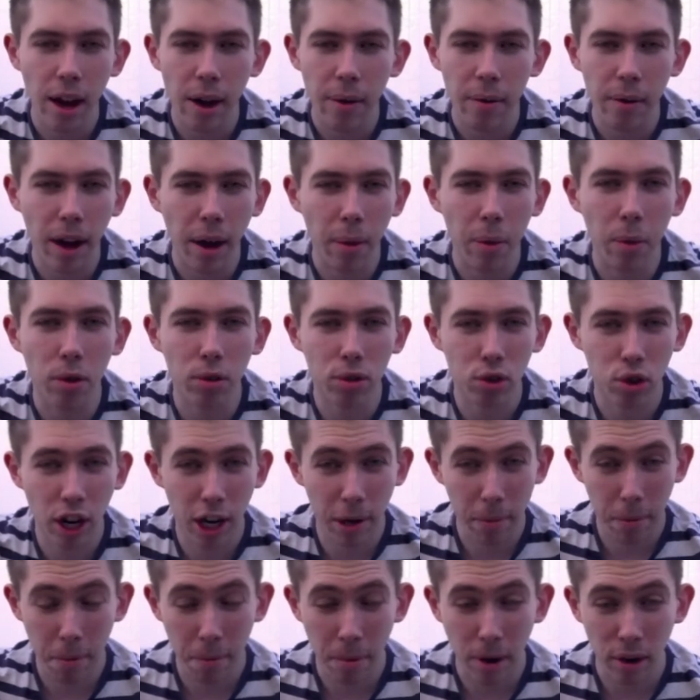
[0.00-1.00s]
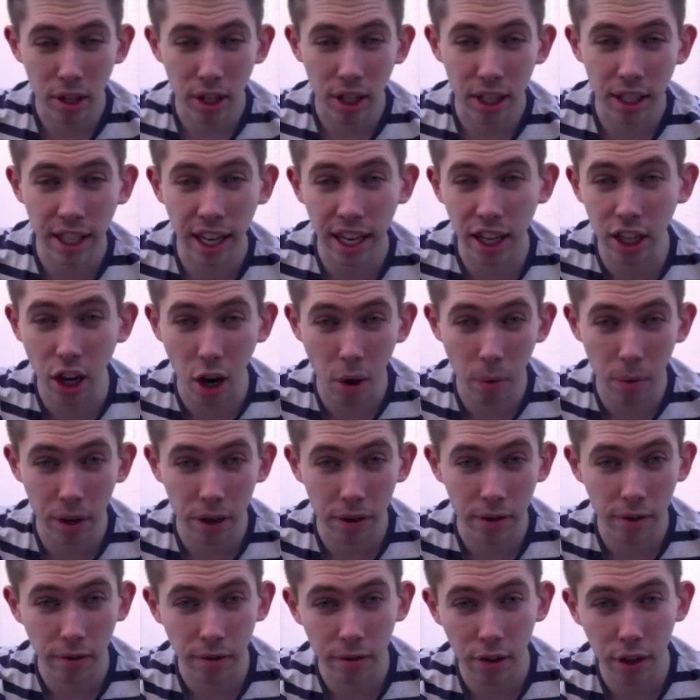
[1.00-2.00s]
I'm not trying to promote it to say go
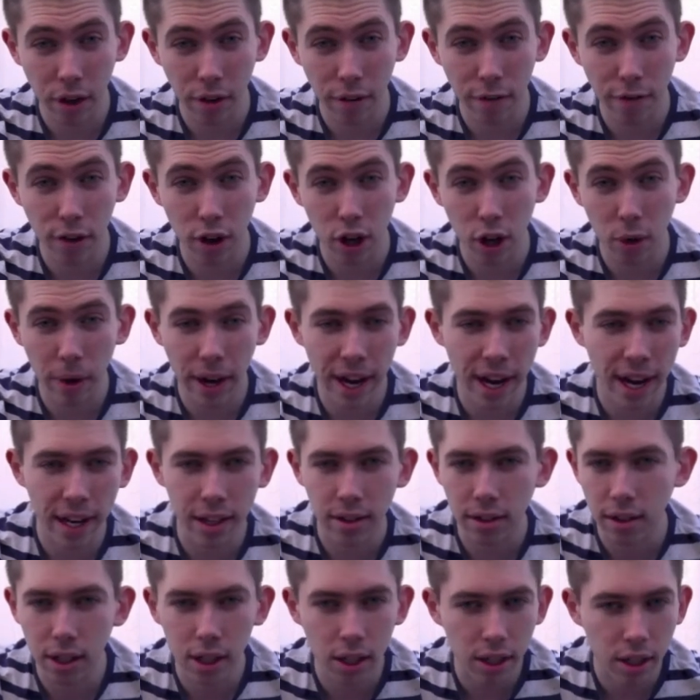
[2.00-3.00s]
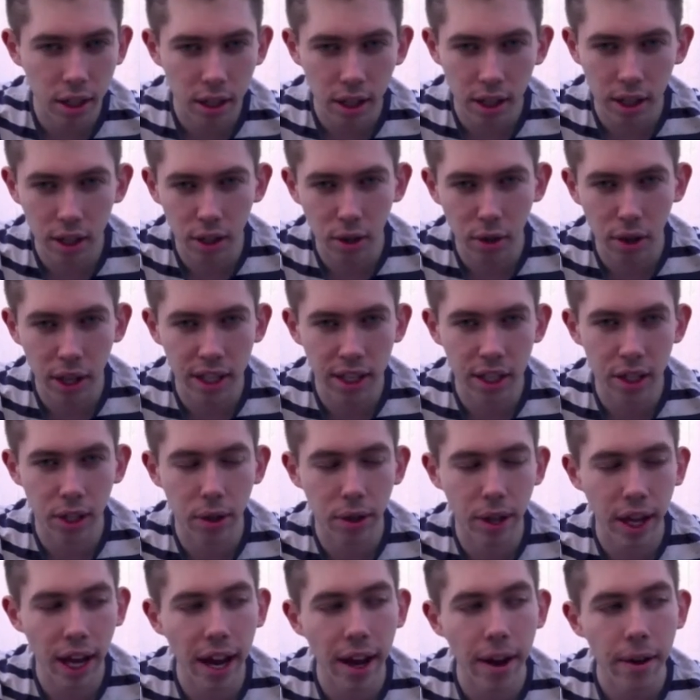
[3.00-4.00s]
and follow it and do this and do
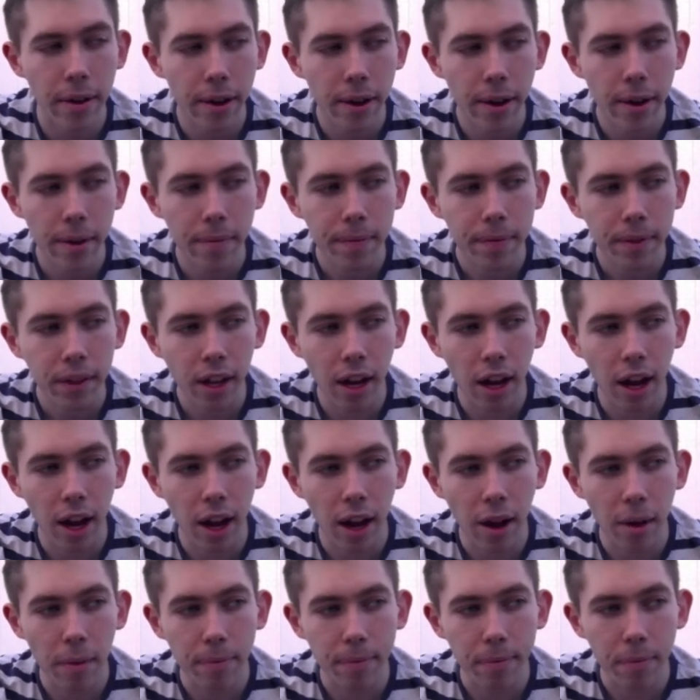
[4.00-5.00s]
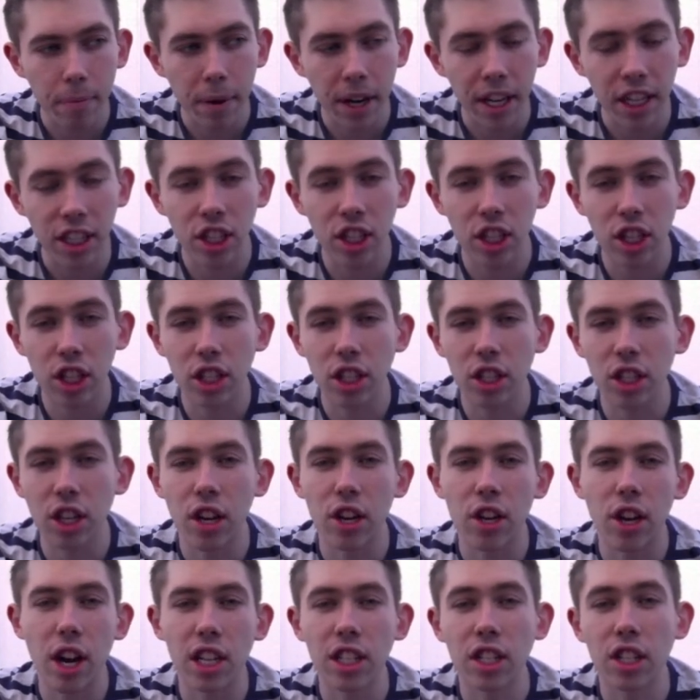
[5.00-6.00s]
that. But it's just so you
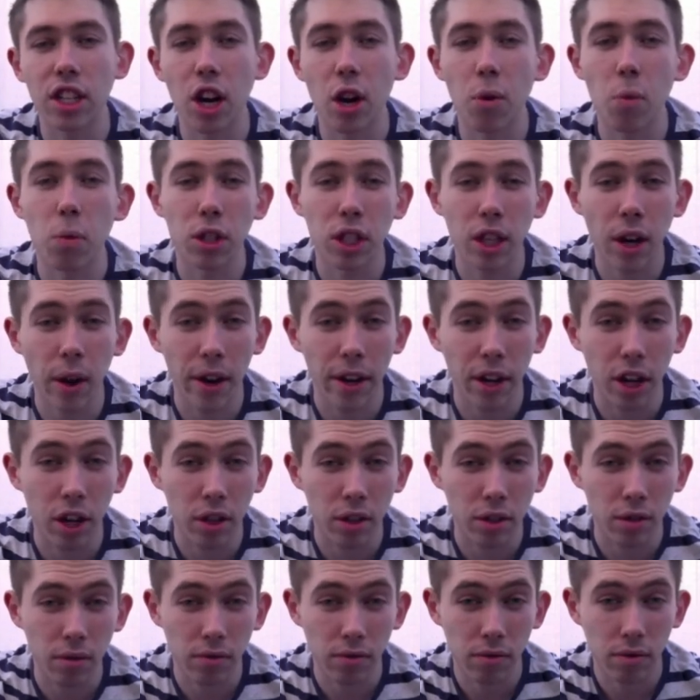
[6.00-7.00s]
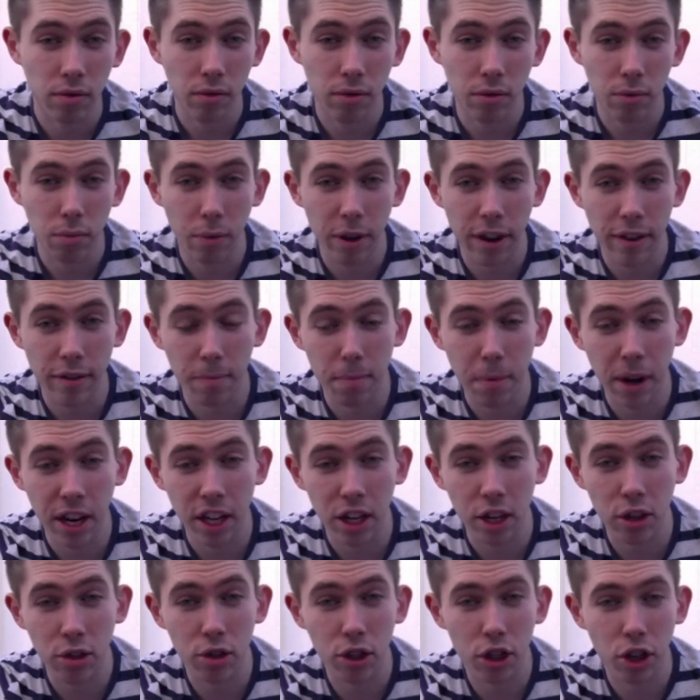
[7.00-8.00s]
guys know what's going on with my
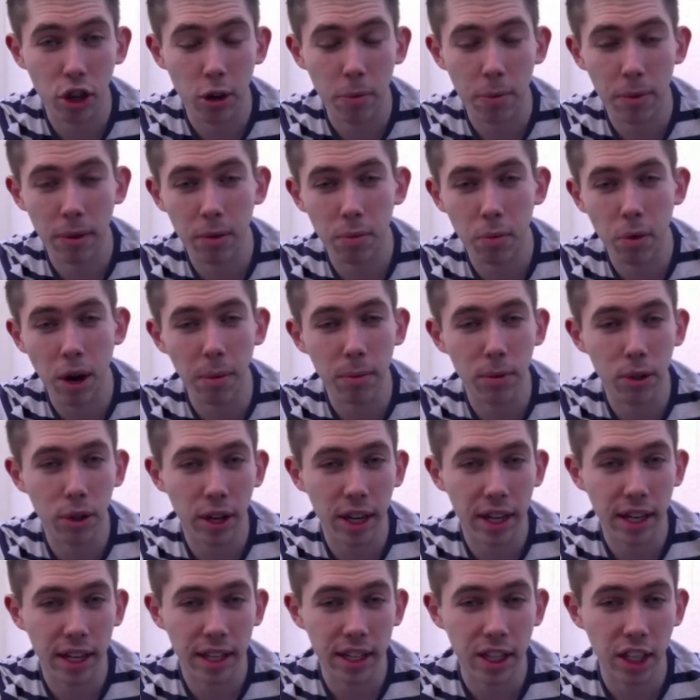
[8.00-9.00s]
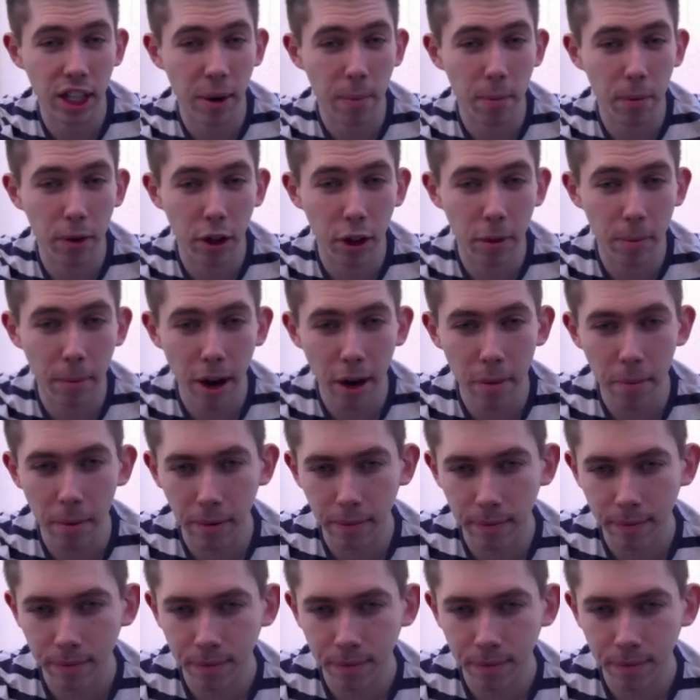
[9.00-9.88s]
YouTube and what I'm doing in general at the moment.